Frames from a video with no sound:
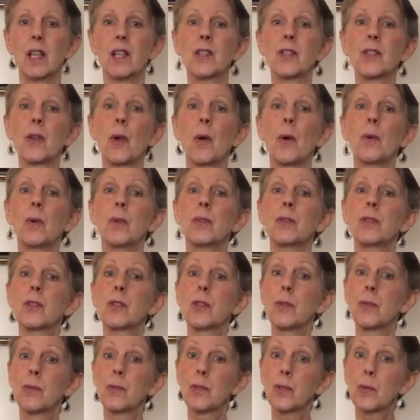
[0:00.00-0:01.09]
So
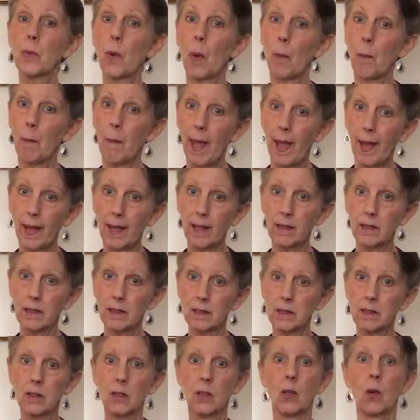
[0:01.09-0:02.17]
choose romaine
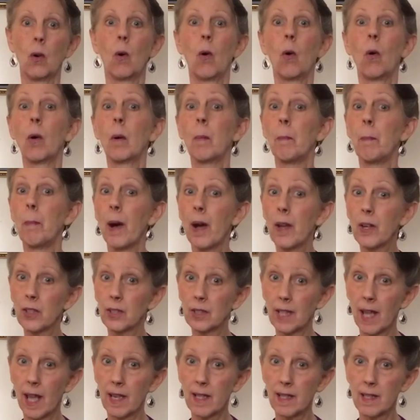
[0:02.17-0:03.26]
or butter
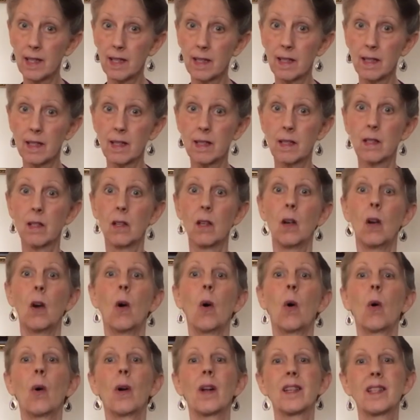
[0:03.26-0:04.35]
lettuces
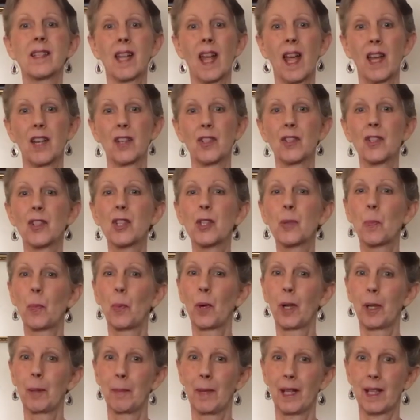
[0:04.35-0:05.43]
or a tender
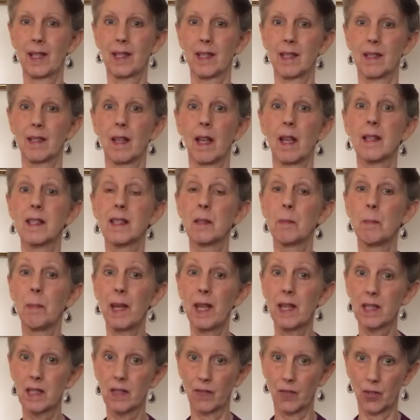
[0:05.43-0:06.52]
spring mix as the
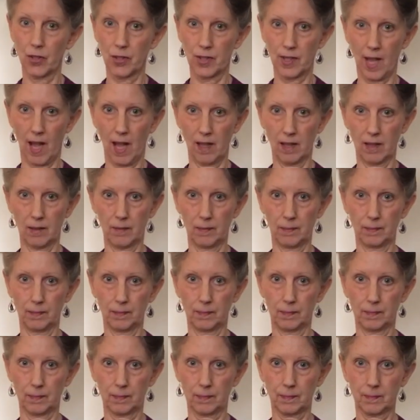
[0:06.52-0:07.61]
base of your salad.
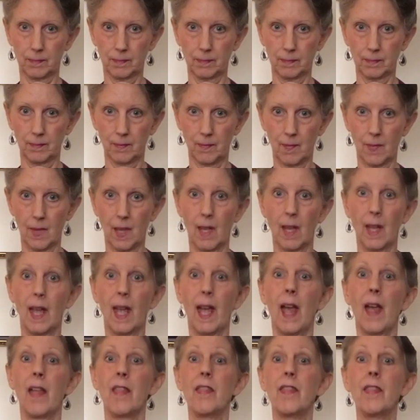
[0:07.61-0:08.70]

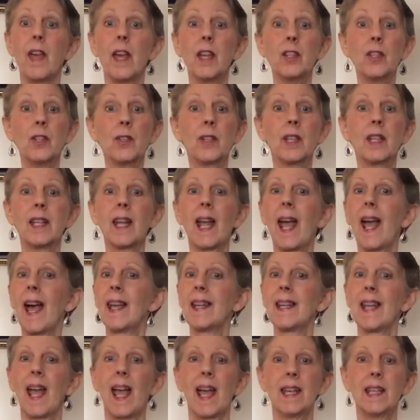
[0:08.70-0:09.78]
Then you can
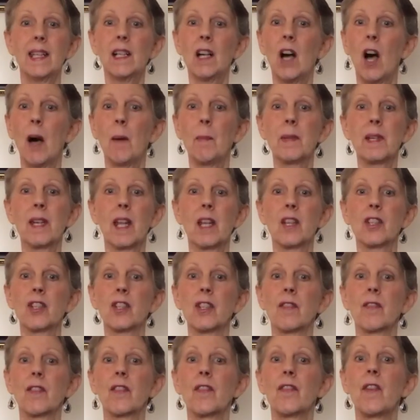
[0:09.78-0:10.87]
add any
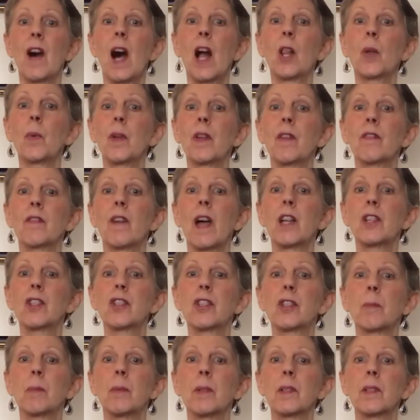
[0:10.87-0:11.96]
combination of the following
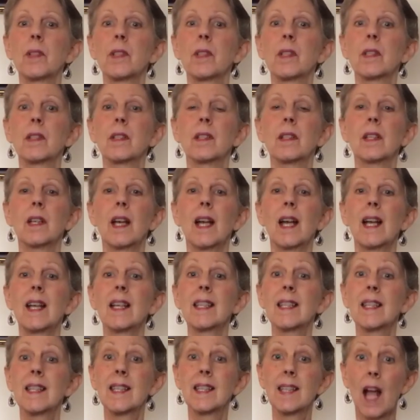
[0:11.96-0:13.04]
vegetables:
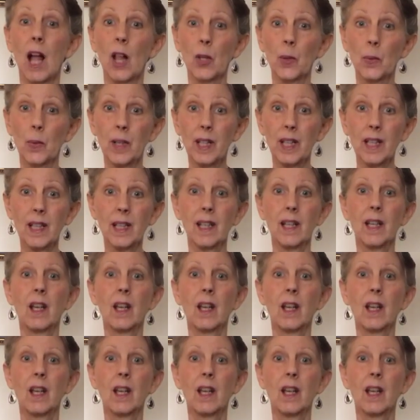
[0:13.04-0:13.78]
celery,